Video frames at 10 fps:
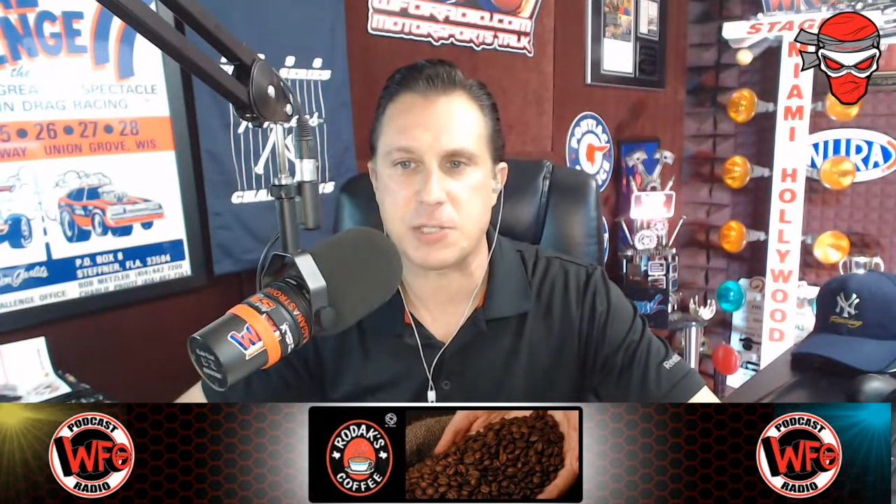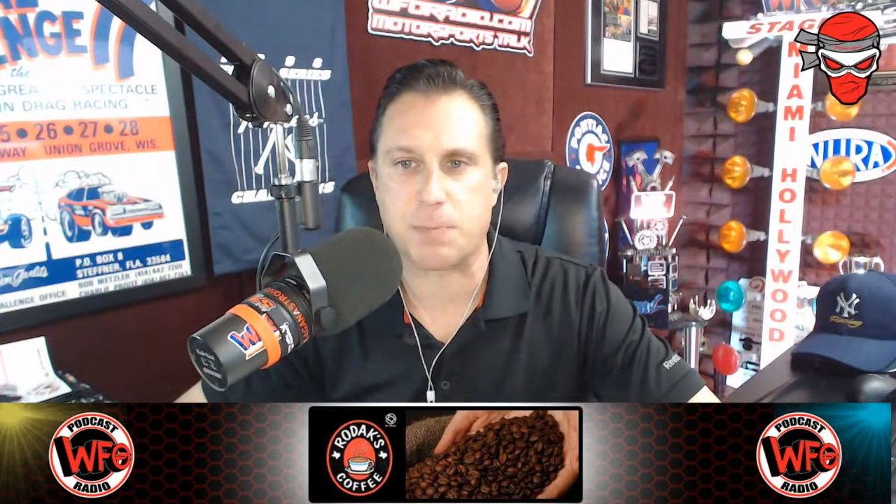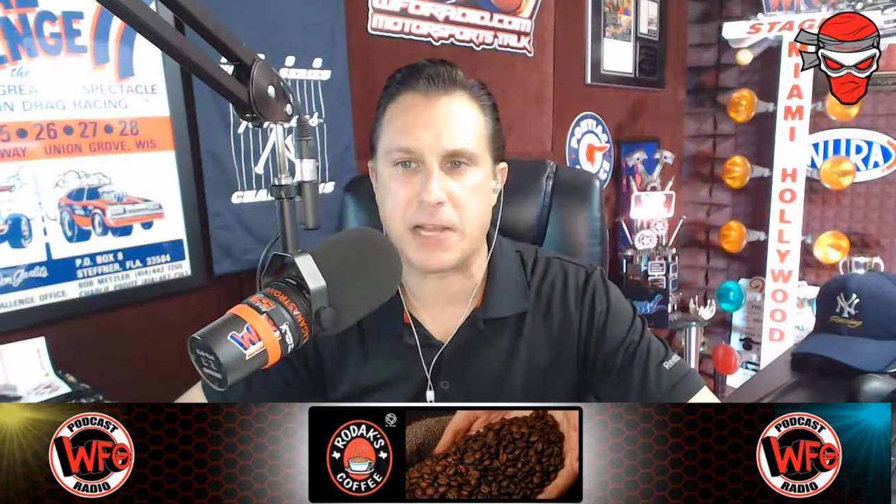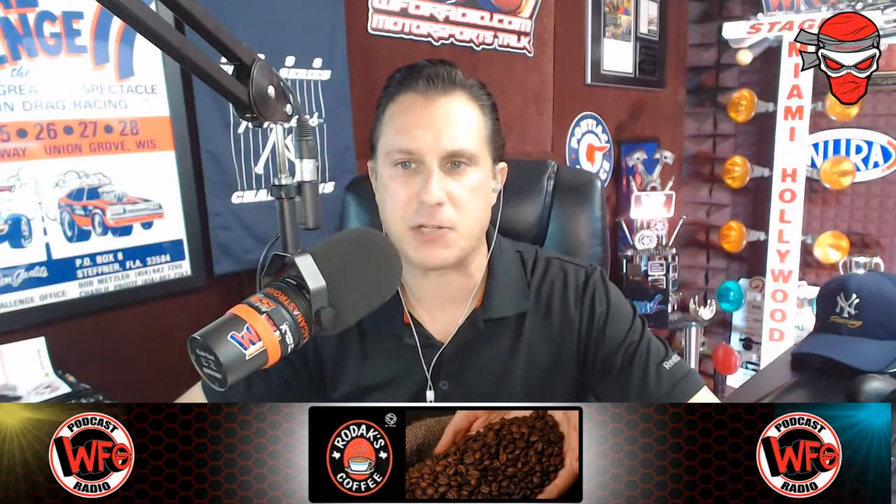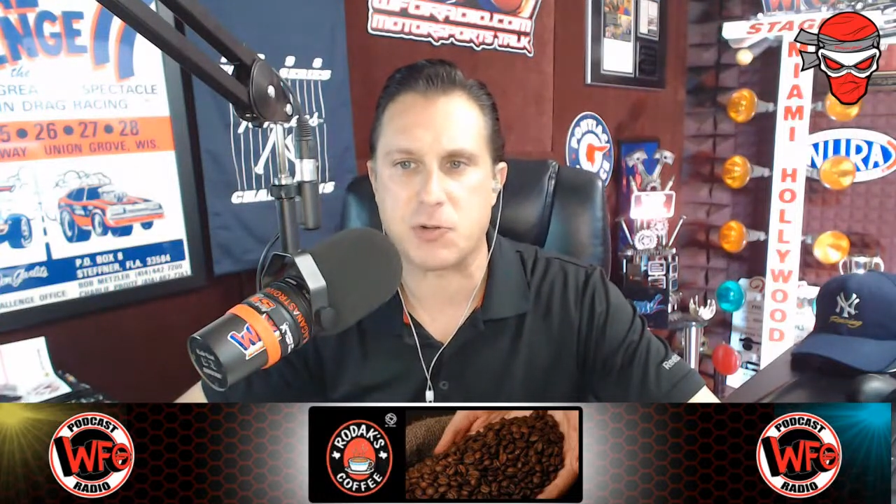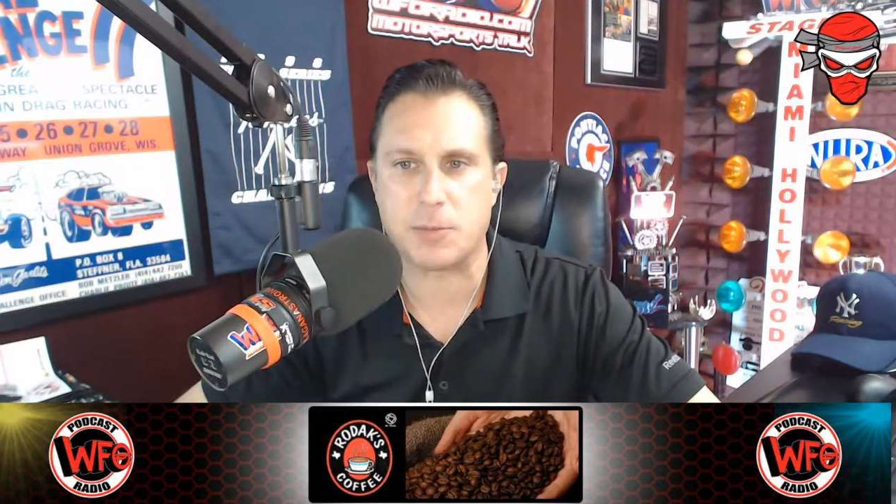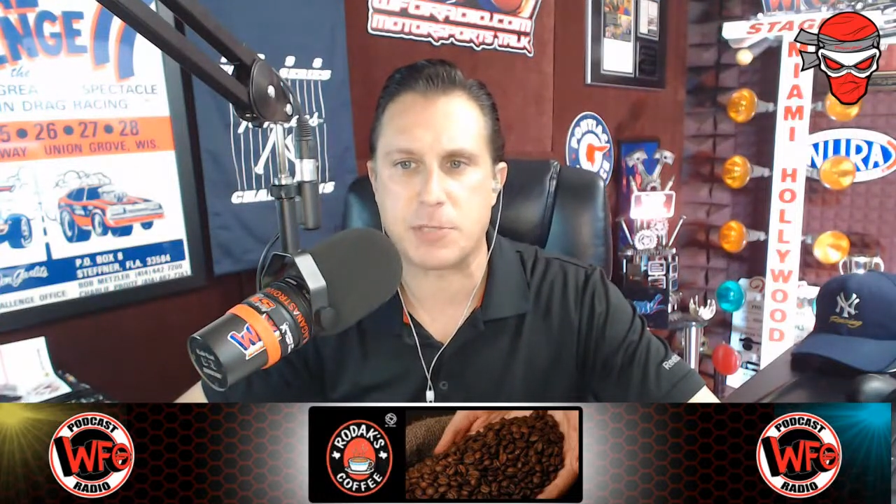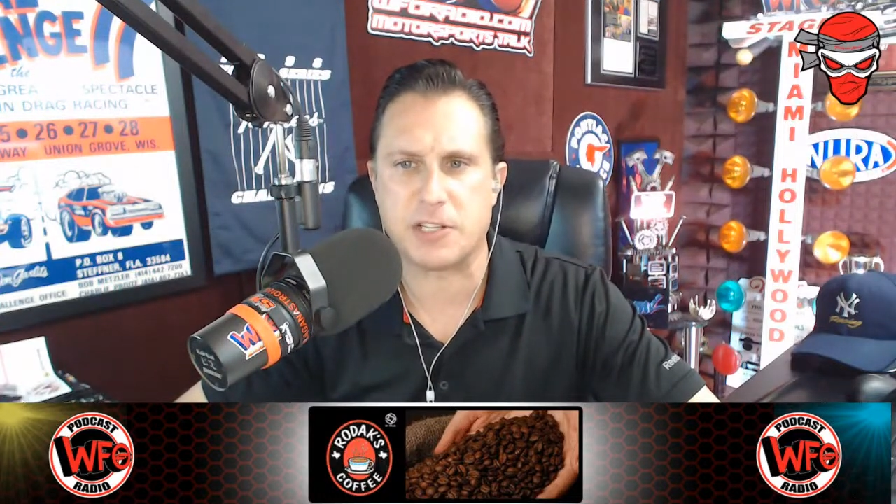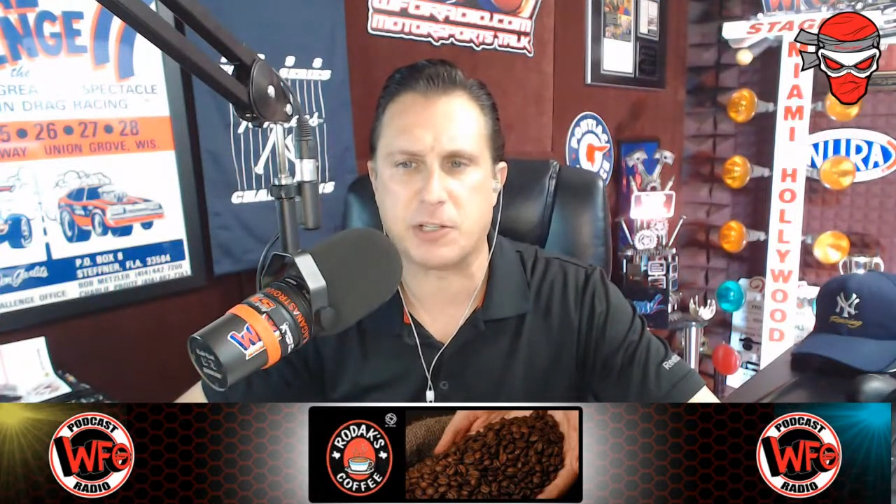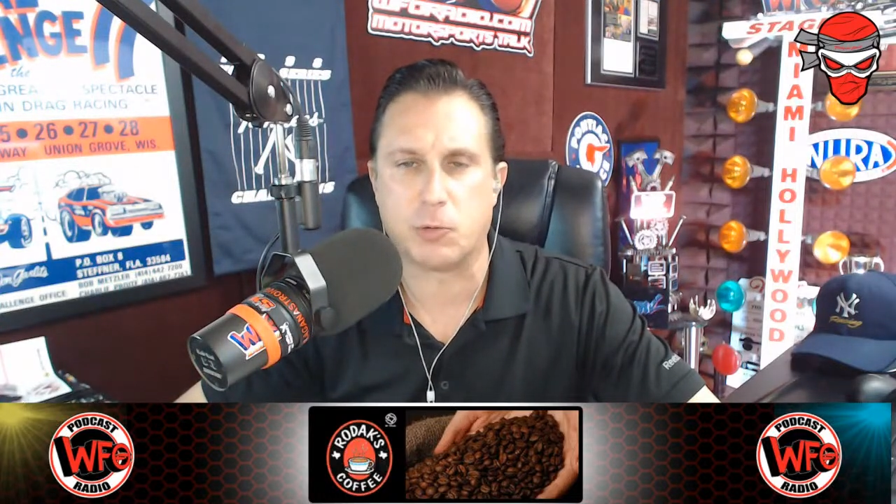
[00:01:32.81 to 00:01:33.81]
and spice
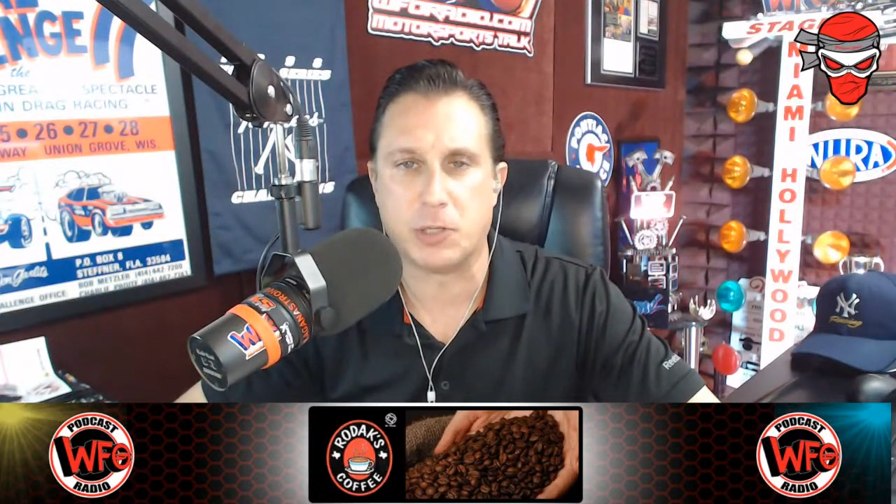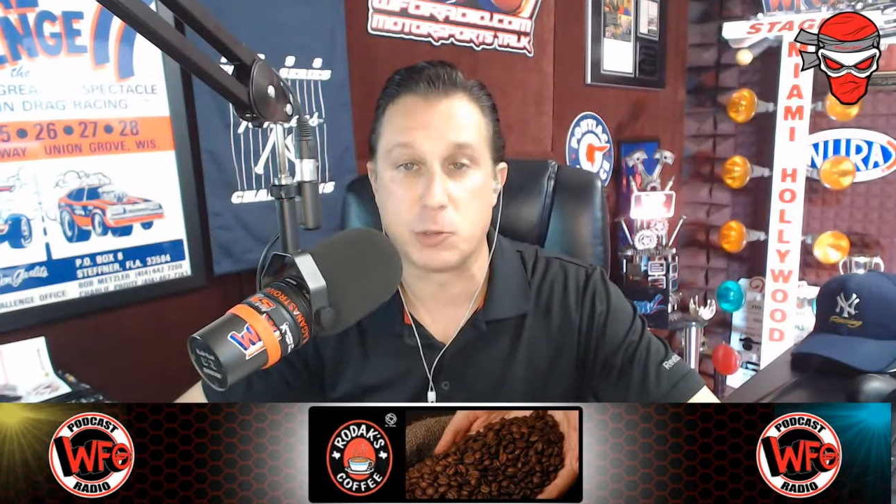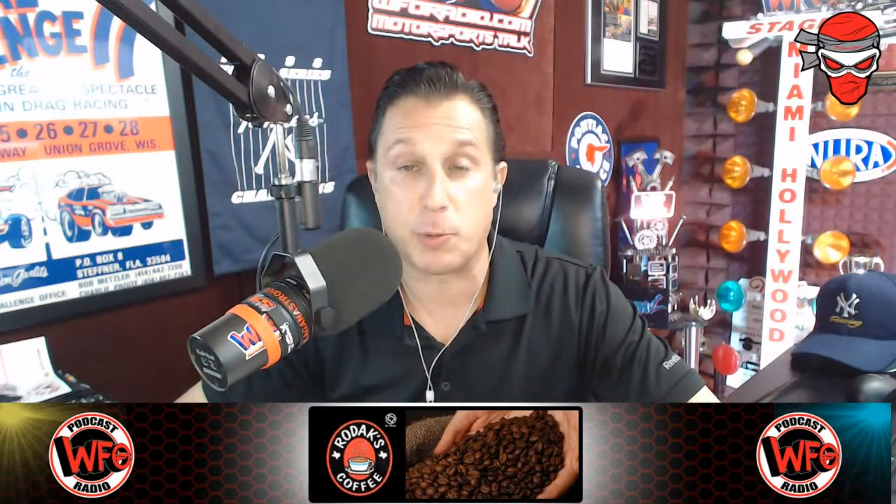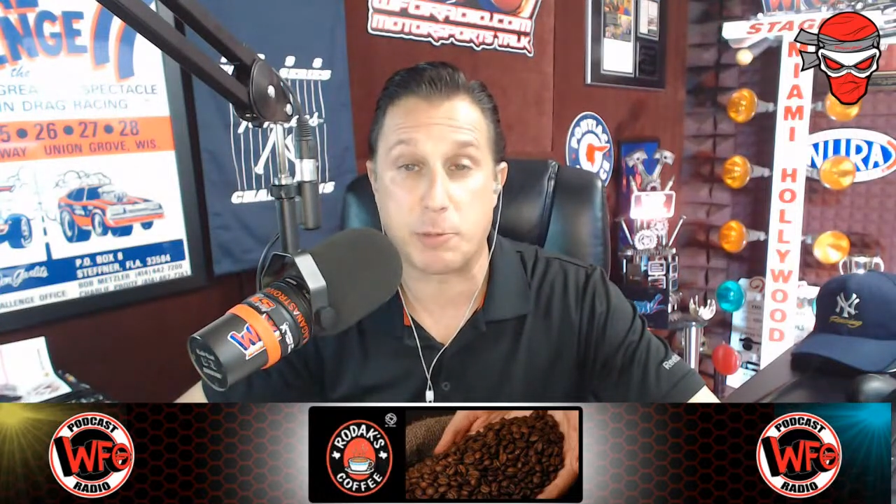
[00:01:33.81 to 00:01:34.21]
rubs in the grills.